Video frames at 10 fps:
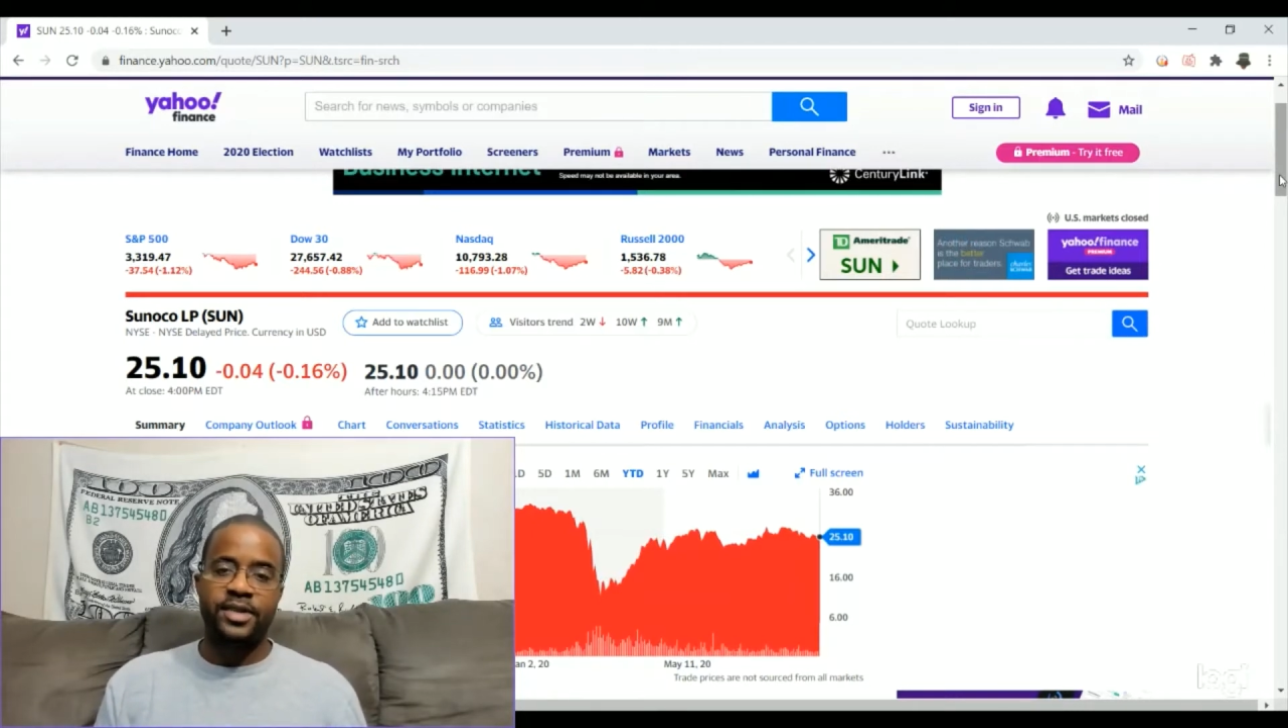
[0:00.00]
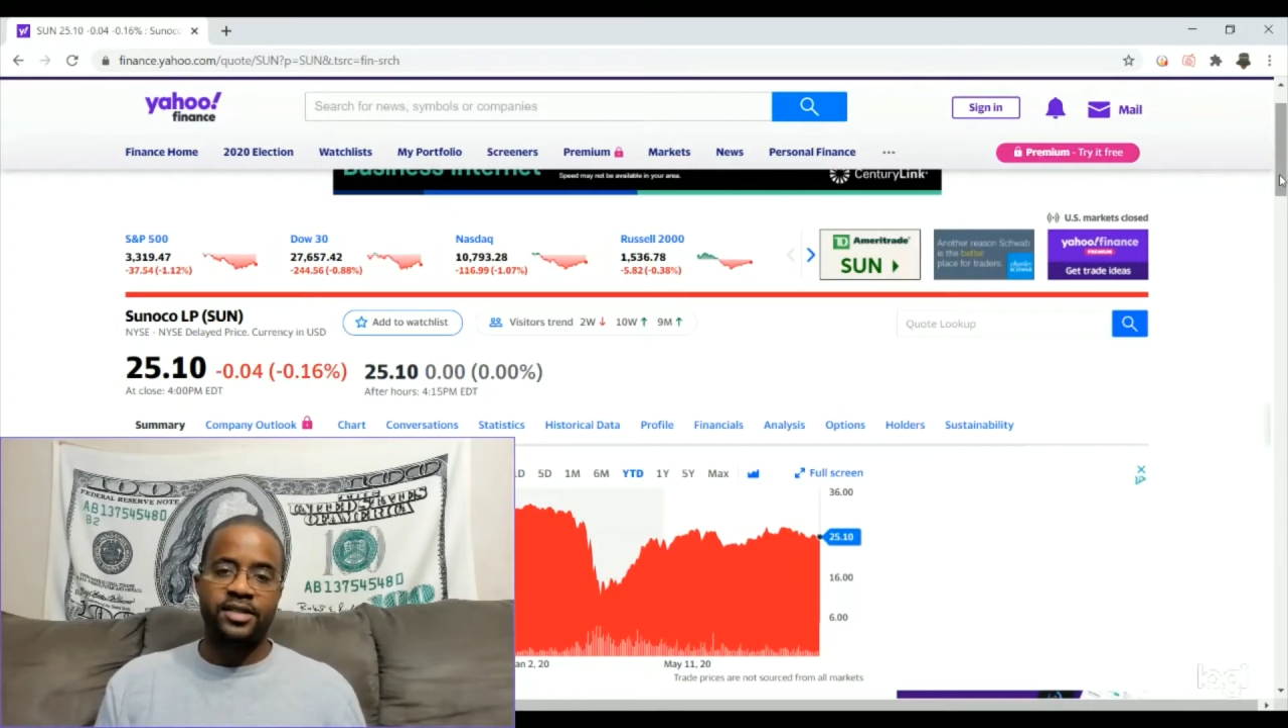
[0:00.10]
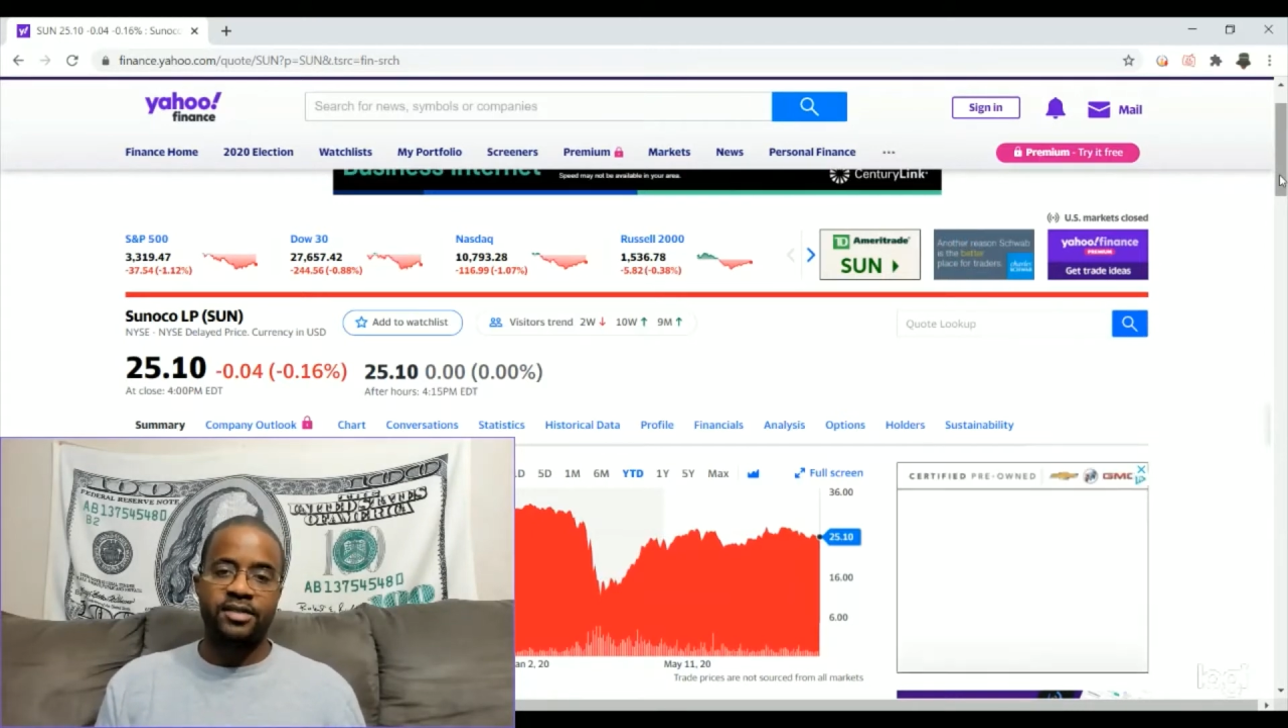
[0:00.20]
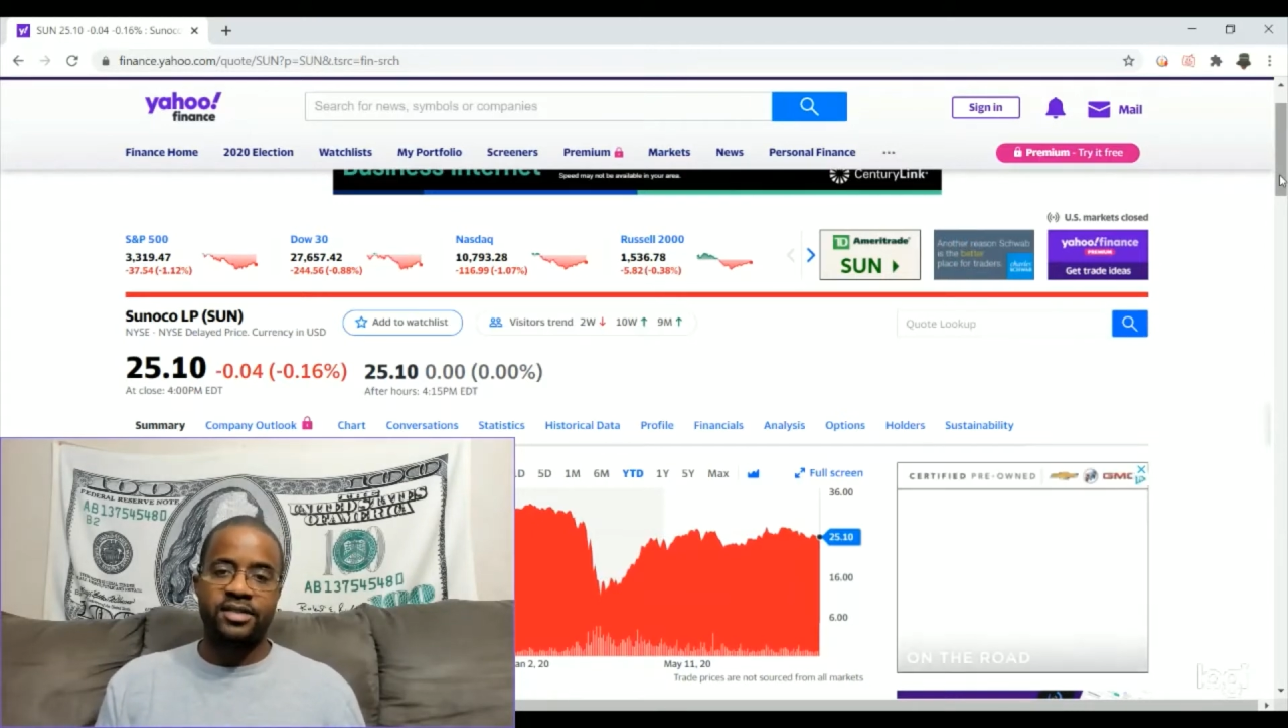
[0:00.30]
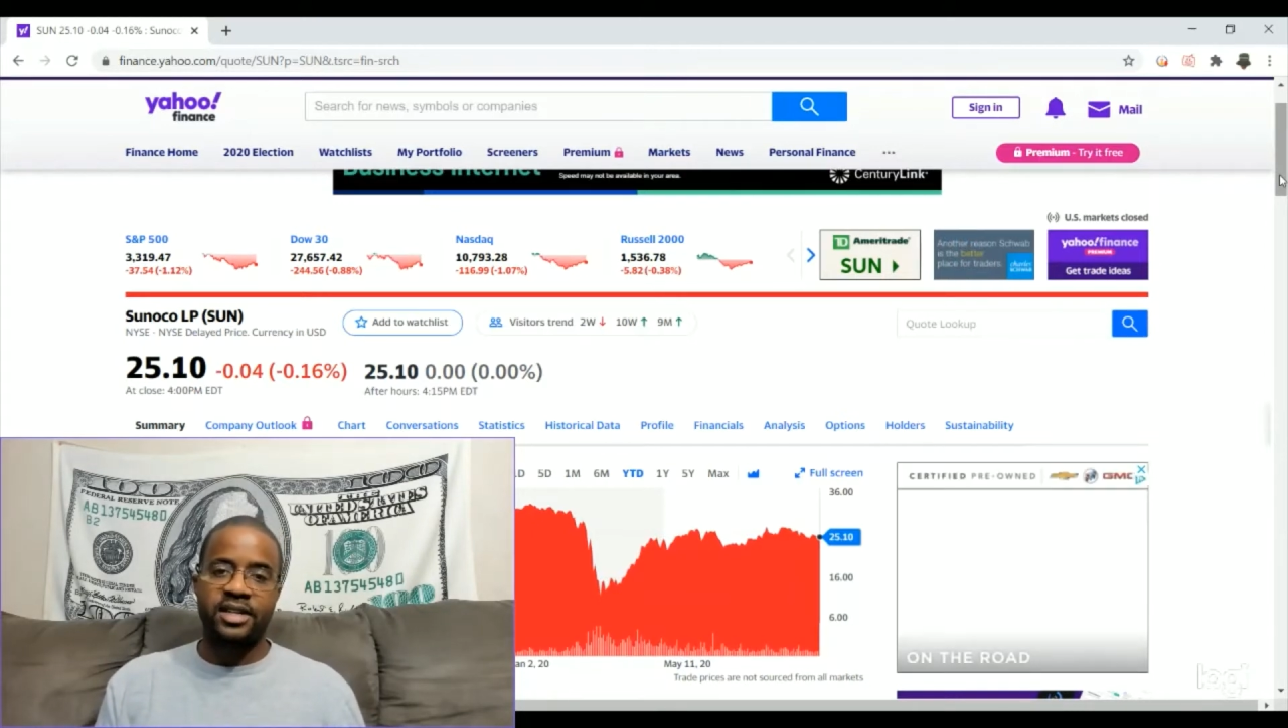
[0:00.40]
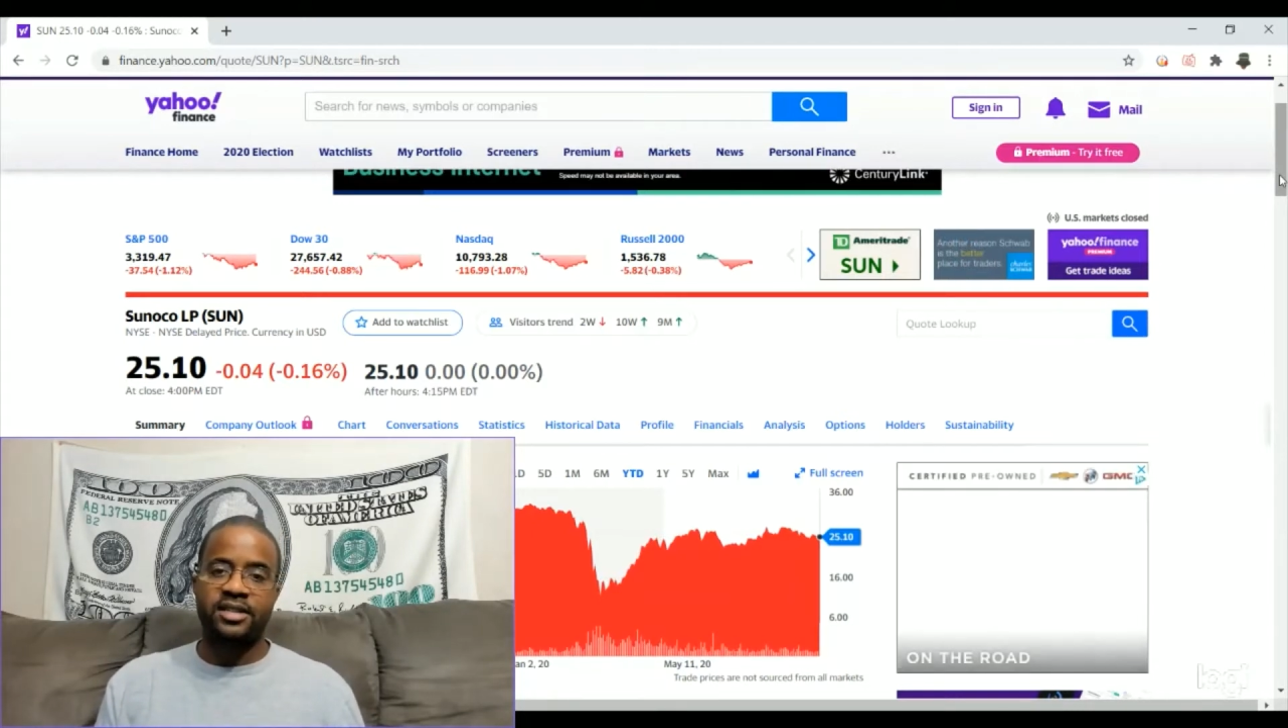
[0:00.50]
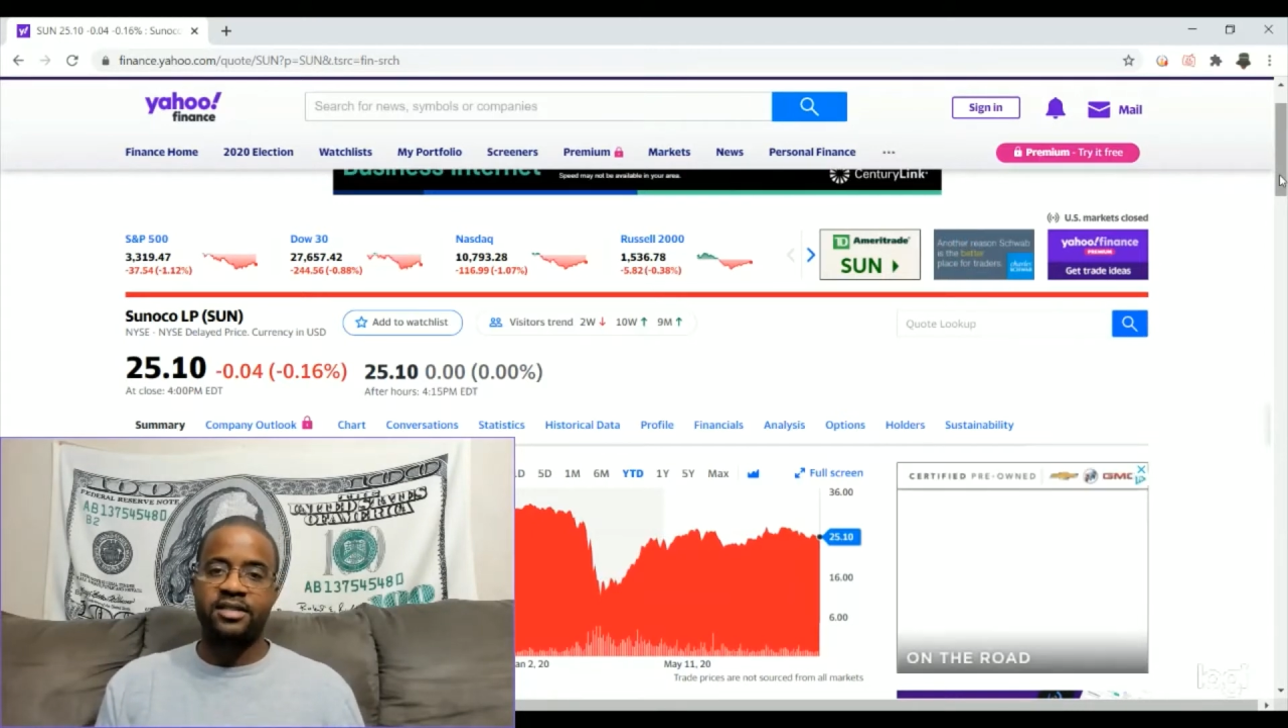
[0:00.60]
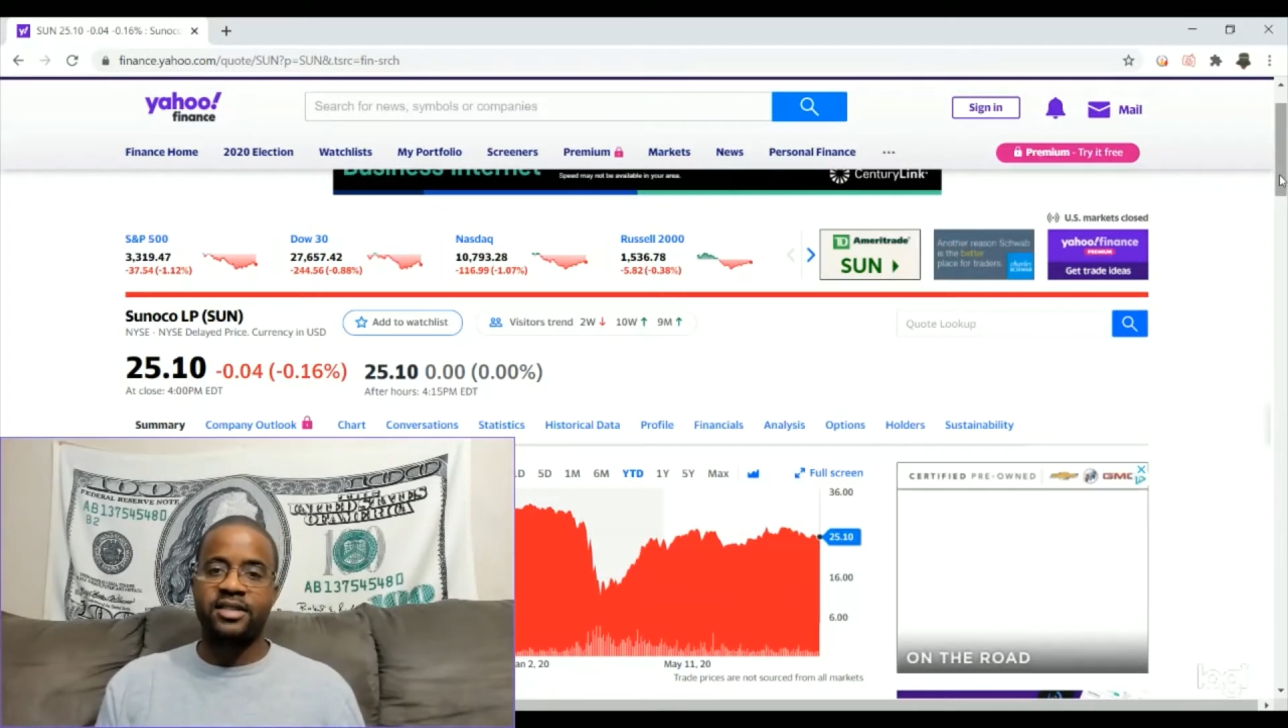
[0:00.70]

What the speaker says: certain sectors